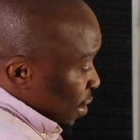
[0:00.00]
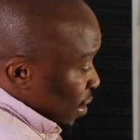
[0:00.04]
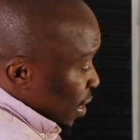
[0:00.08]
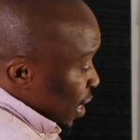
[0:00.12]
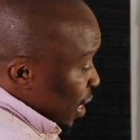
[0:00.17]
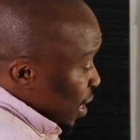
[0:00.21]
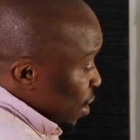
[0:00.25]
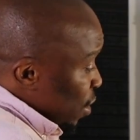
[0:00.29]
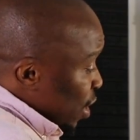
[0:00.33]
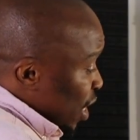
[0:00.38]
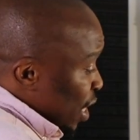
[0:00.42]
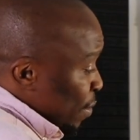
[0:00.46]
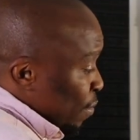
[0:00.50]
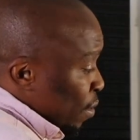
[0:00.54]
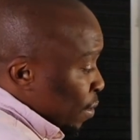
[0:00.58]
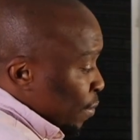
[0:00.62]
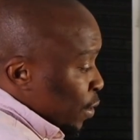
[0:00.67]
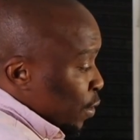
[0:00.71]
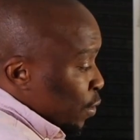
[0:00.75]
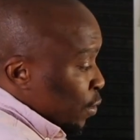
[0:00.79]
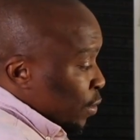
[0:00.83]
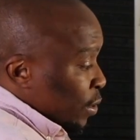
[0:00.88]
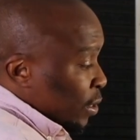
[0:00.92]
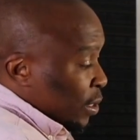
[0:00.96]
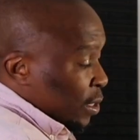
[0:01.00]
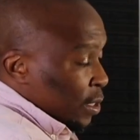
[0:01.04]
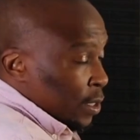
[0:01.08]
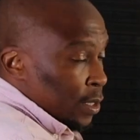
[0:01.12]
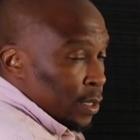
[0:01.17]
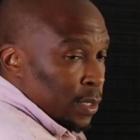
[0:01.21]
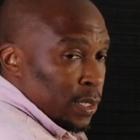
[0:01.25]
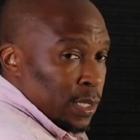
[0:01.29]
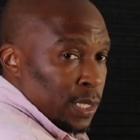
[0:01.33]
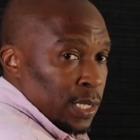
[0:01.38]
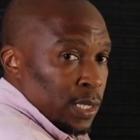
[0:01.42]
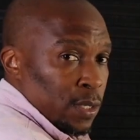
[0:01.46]
then you can probably use
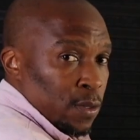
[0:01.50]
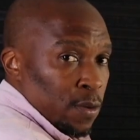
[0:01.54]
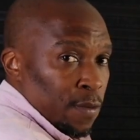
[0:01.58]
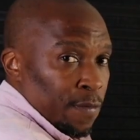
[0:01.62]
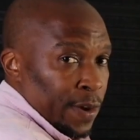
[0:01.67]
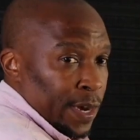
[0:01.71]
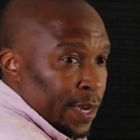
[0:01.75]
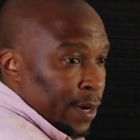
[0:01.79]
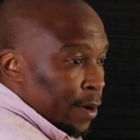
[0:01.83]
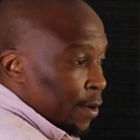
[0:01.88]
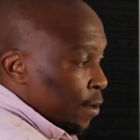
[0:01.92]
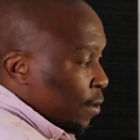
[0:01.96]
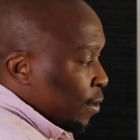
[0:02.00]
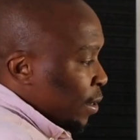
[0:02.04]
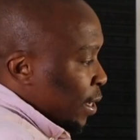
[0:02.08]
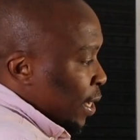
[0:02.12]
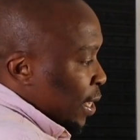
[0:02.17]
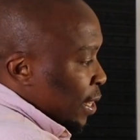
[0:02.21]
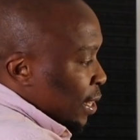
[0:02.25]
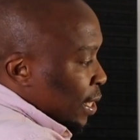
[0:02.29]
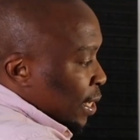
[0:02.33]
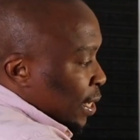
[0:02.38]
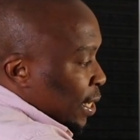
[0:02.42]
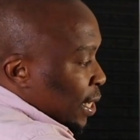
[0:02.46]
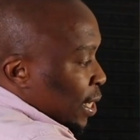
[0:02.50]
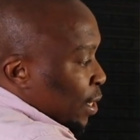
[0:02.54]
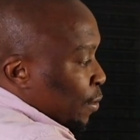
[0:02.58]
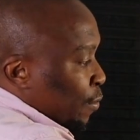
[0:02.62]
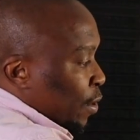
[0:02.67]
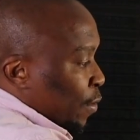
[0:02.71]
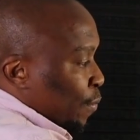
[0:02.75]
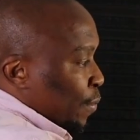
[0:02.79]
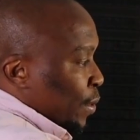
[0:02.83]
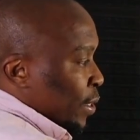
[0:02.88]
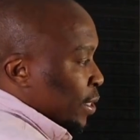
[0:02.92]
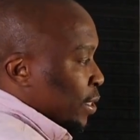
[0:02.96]
Cisco VIRL and the real
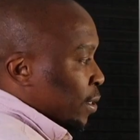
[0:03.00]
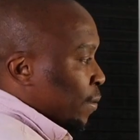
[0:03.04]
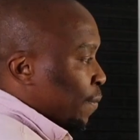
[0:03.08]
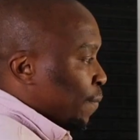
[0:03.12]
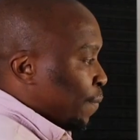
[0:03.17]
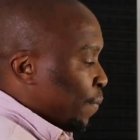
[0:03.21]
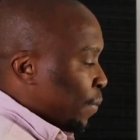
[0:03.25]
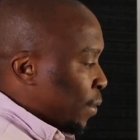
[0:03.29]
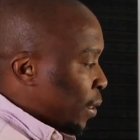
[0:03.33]
equipment.